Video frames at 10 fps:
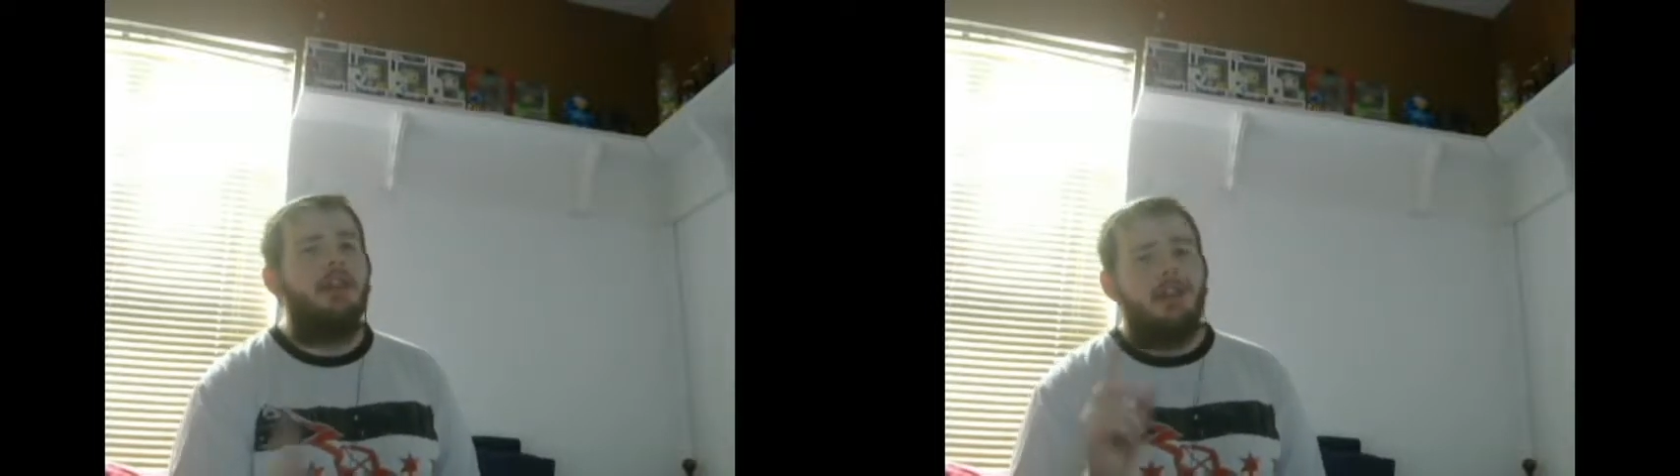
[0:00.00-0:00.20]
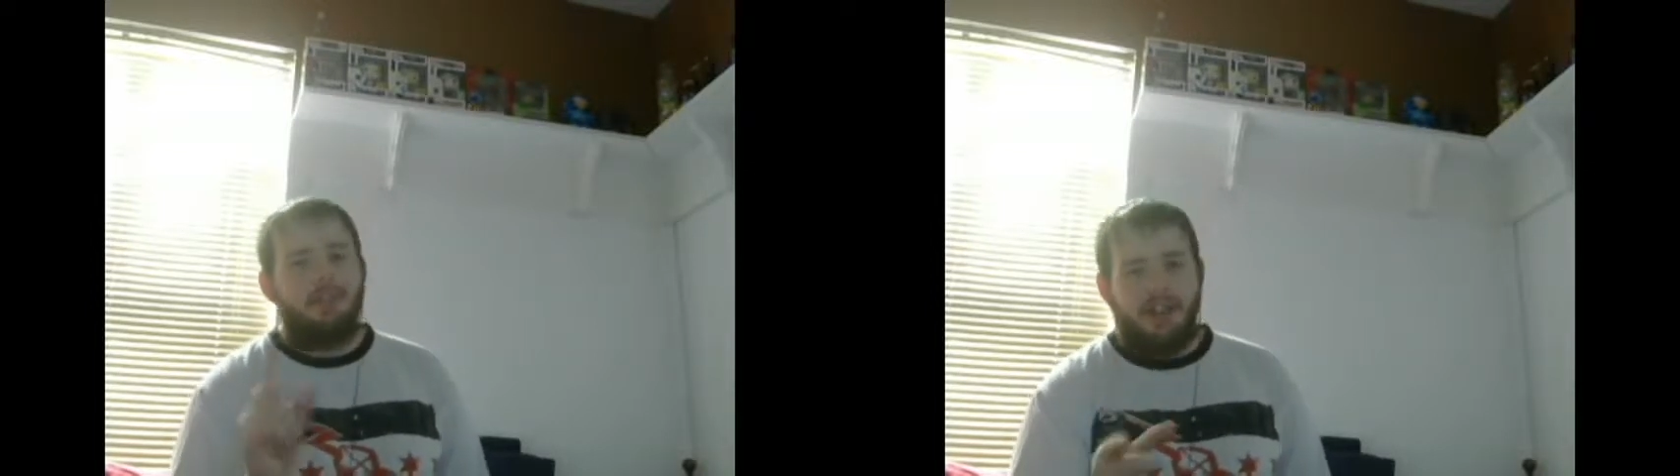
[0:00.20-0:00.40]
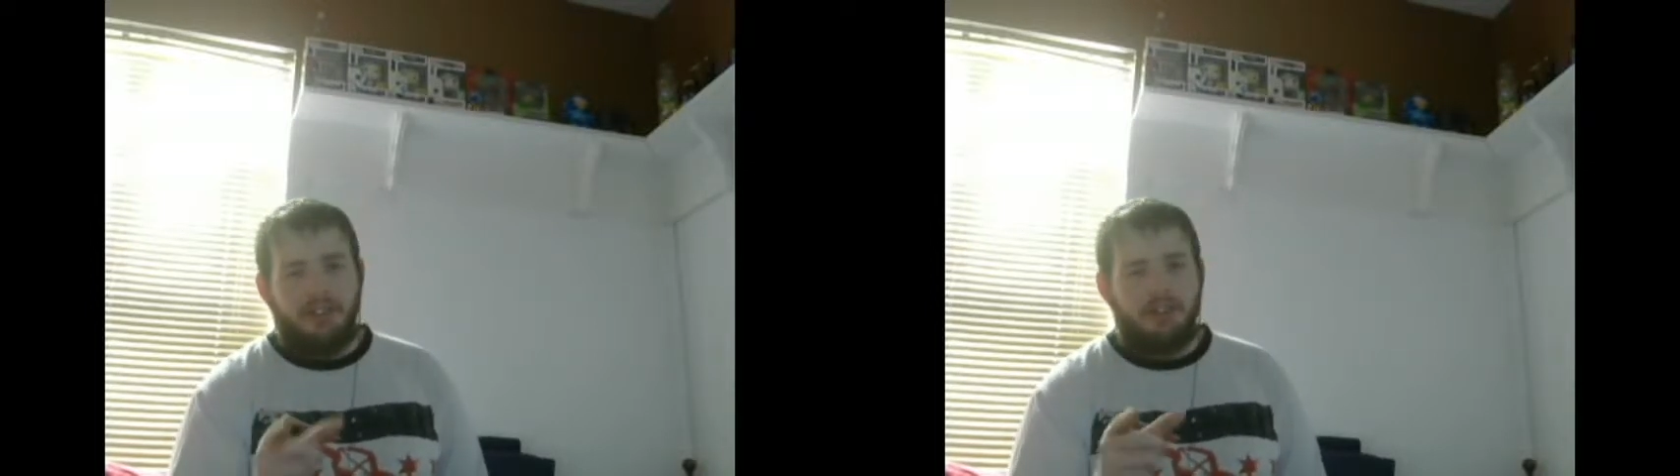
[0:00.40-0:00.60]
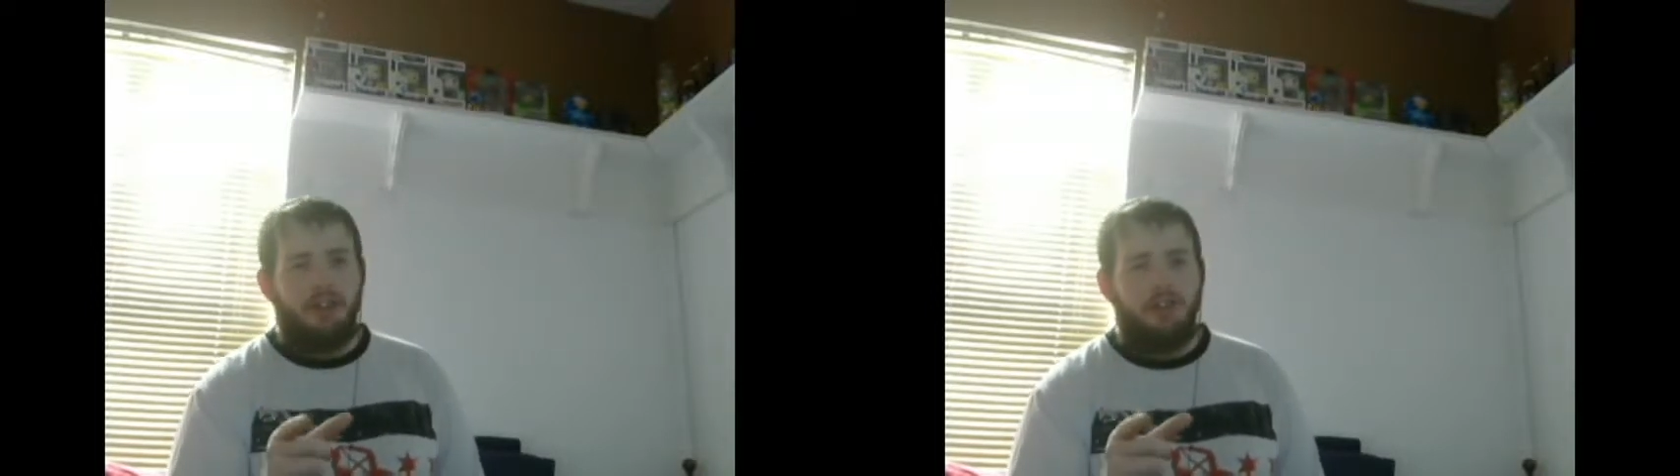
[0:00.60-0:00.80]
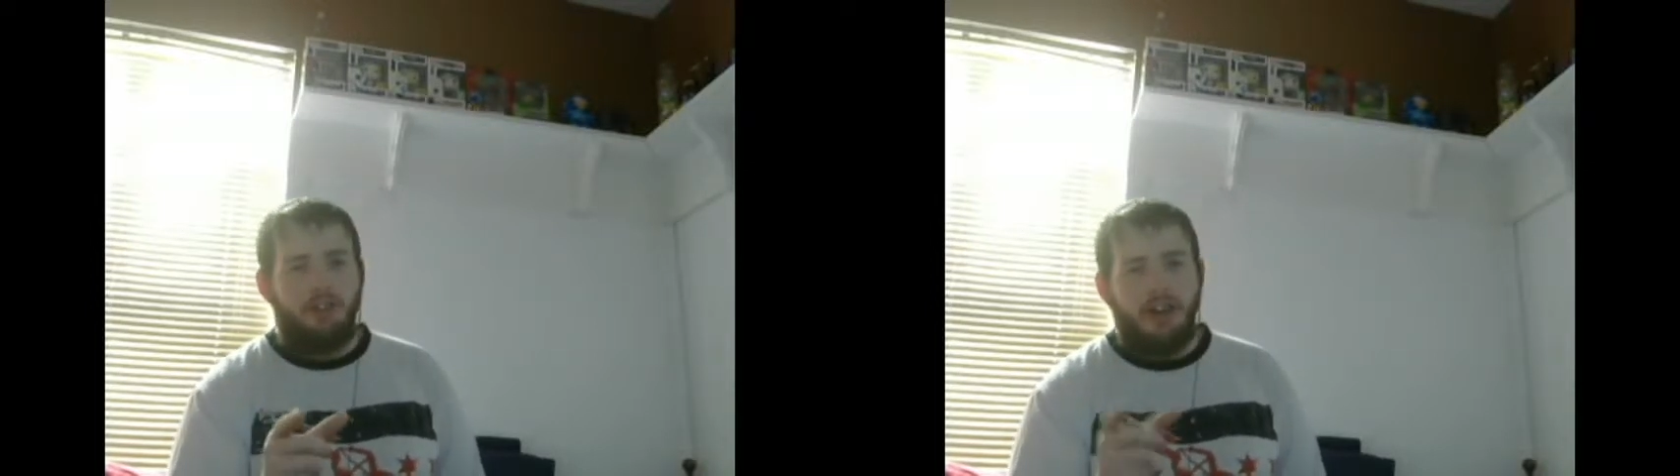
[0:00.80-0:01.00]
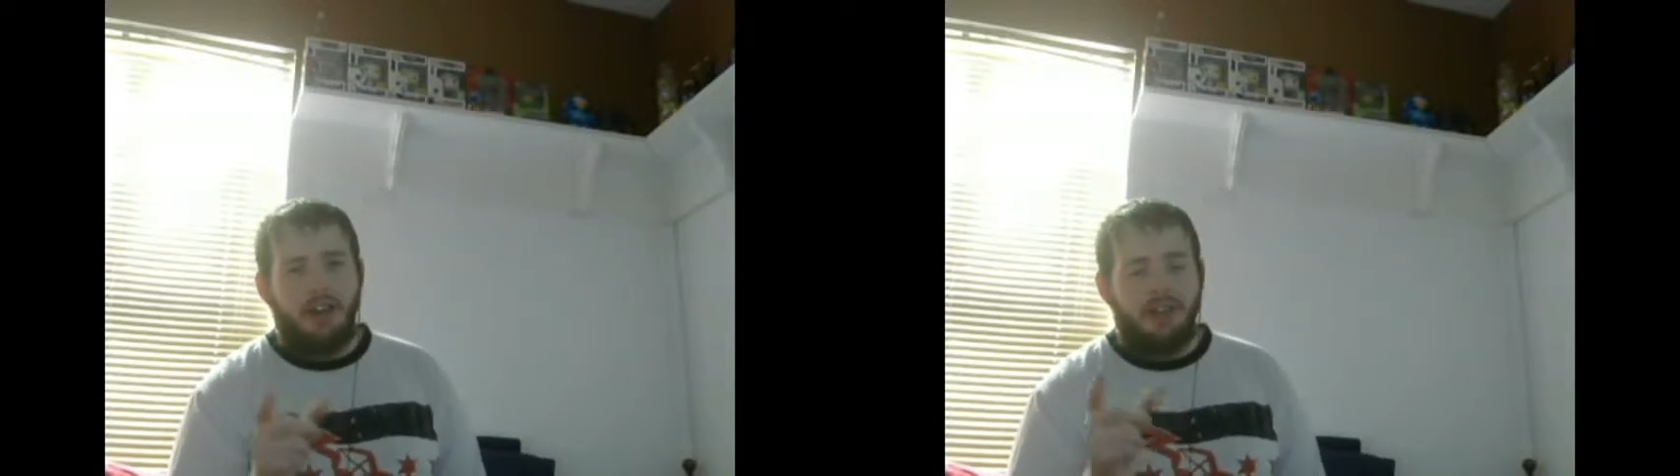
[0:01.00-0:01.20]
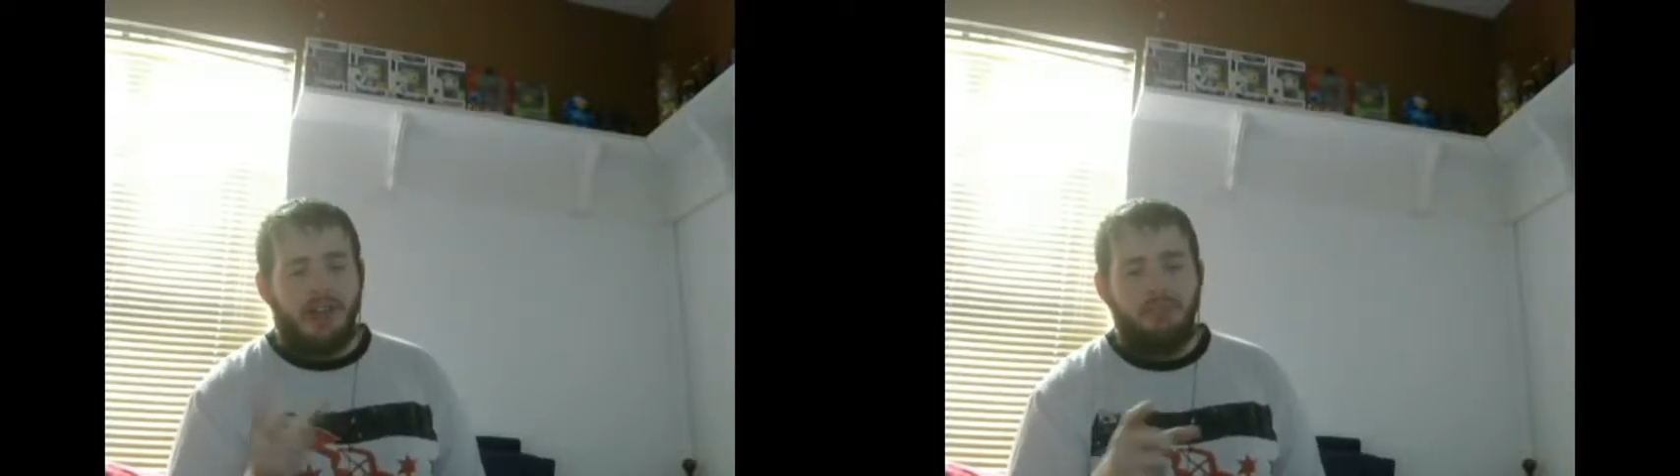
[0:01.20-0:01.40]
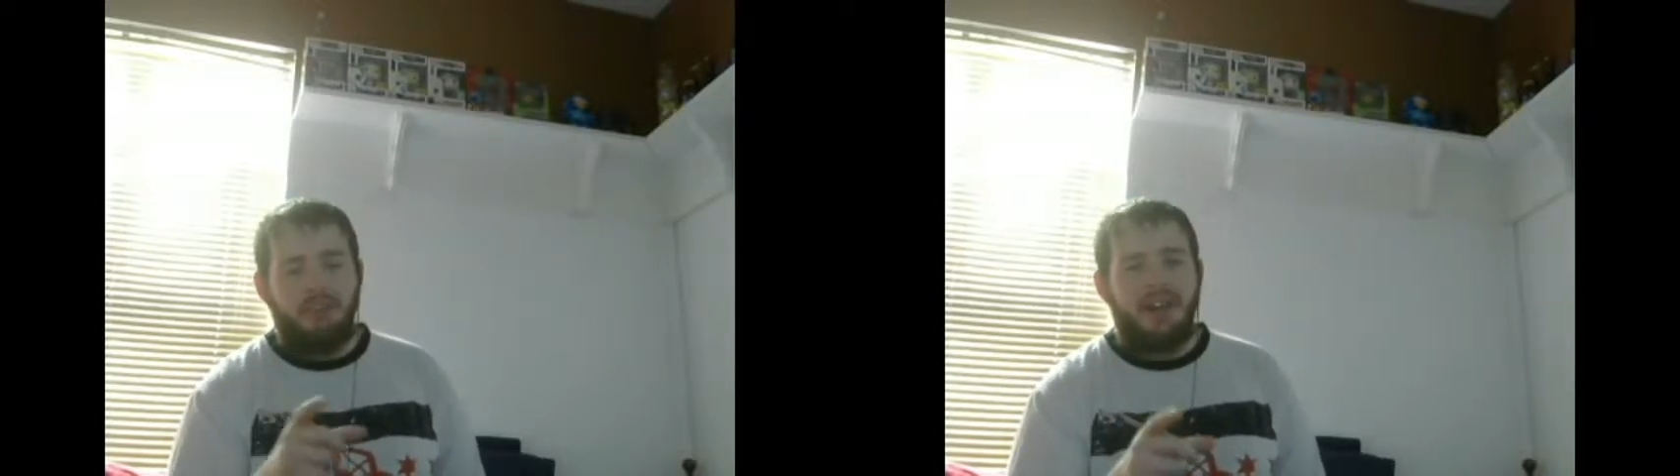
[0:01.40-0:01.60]
It's about the channel uh,
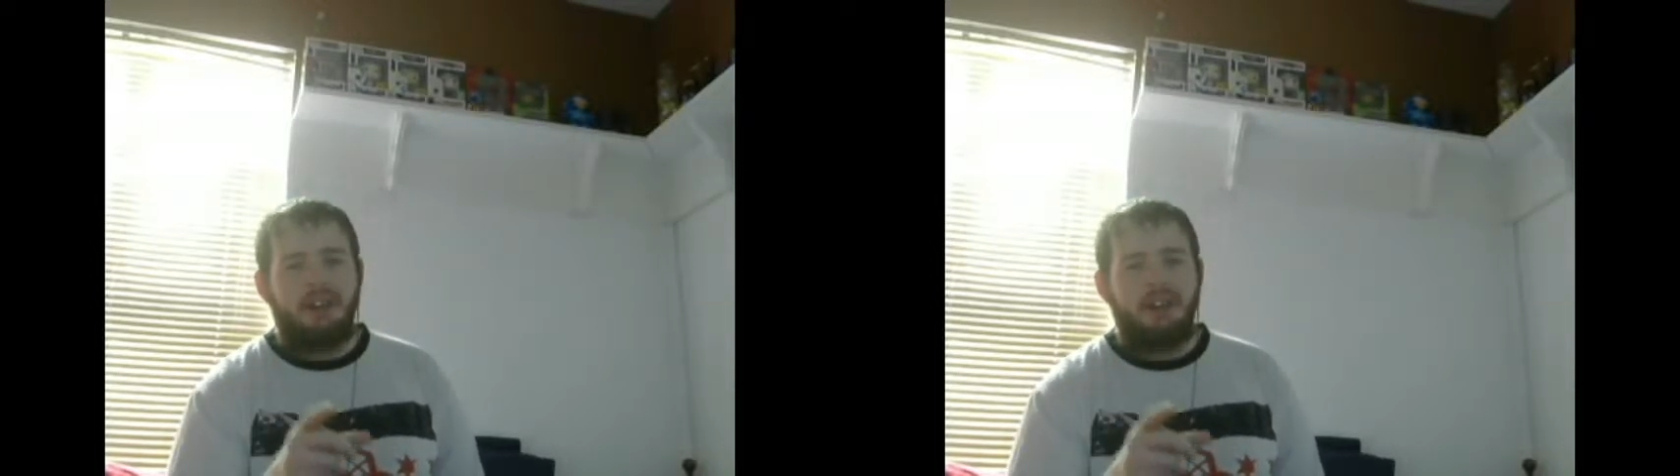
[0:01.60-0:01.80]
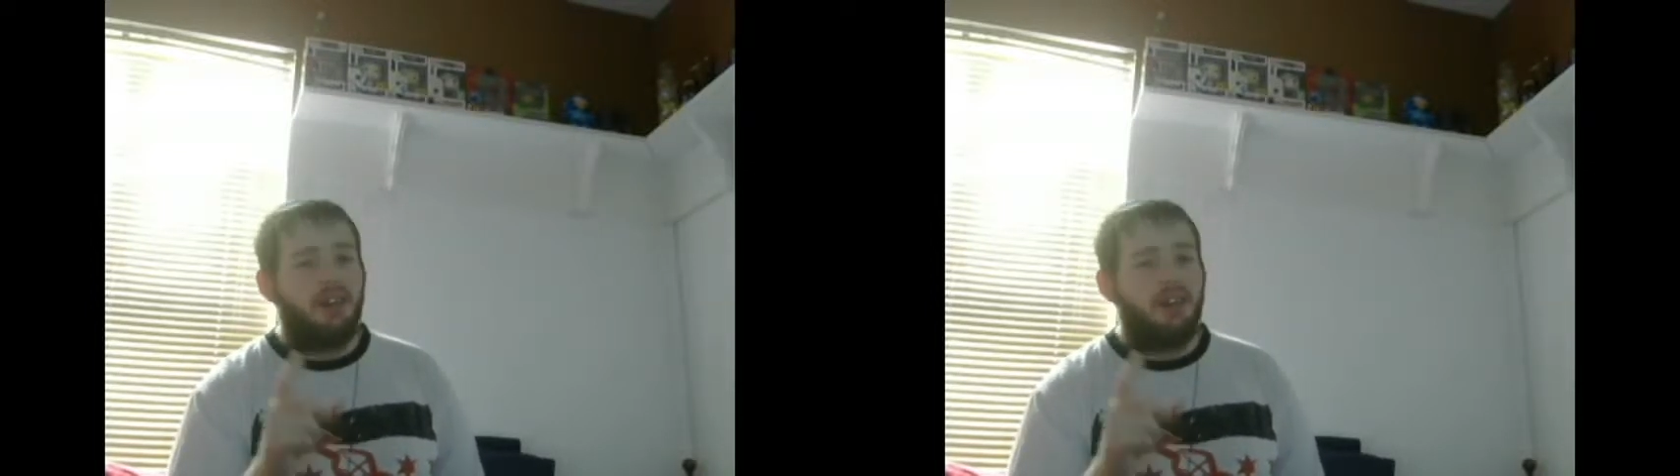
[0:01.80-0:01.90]
Gameranx.